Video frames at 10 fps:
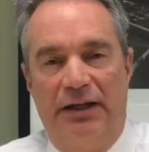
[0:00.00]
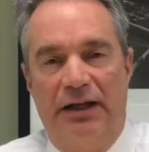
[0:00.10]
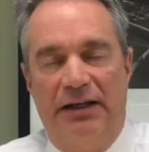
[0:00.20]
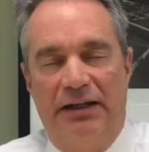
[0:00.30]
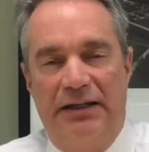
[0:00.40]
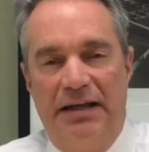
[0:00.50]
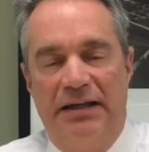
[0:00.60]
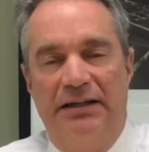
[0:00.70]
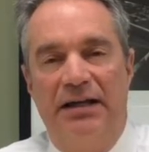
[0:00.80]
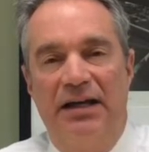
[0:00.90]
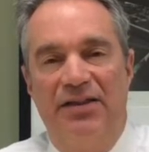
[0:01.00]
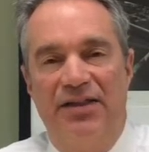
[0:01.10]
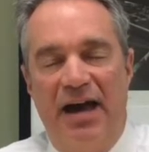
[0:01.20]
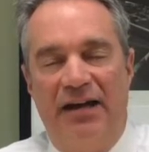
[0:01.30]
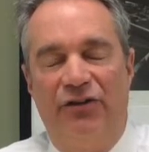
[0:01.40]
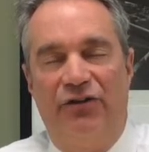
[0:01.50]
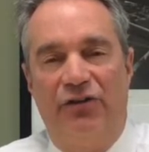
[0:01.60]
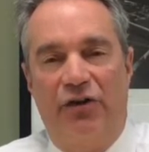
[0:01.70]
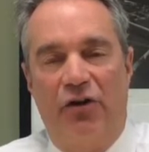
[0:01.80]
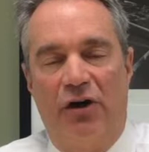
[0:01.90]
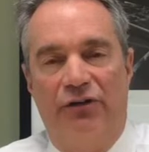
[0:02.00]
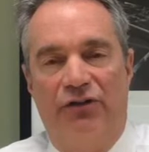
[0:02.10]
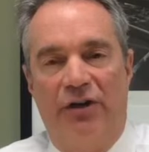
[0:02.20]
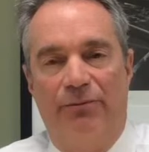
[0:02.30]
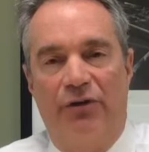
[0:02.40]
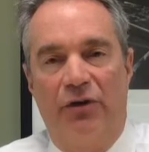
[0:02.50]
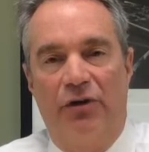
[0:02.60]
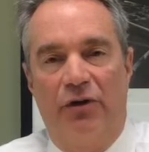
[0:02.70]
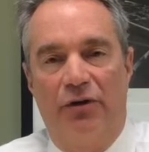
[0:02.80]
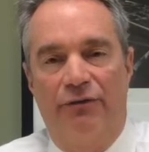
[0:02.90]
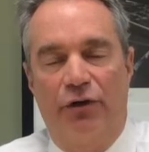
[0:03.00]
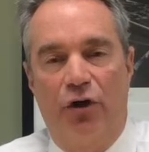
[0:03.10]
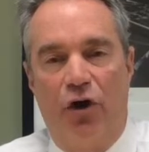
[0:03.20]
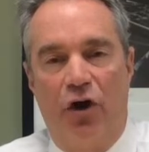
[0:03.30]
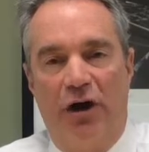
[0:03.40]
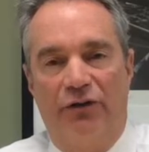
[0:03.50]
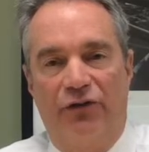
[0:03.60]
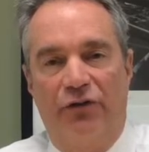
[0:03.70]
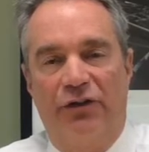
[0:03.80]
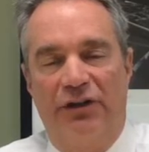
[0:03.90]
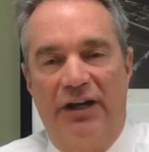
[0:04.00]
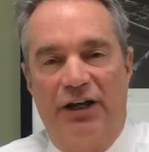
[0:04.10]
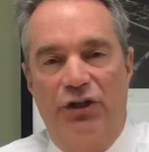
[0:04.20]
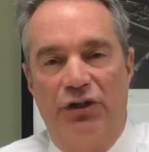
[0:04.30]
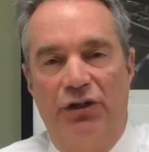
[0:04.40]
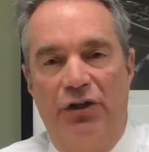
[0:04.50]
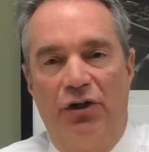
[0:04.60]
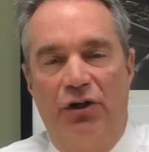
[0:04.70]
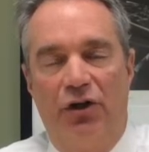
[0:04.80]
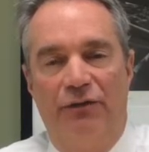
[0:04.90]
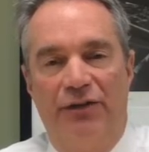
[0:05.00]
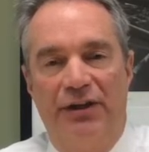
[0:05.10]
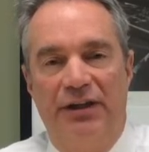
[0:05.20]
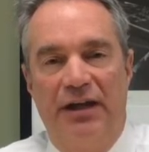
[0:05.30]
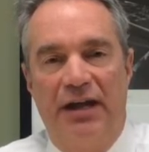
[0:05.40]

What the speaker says: And again, that is in the concept of causal connection of the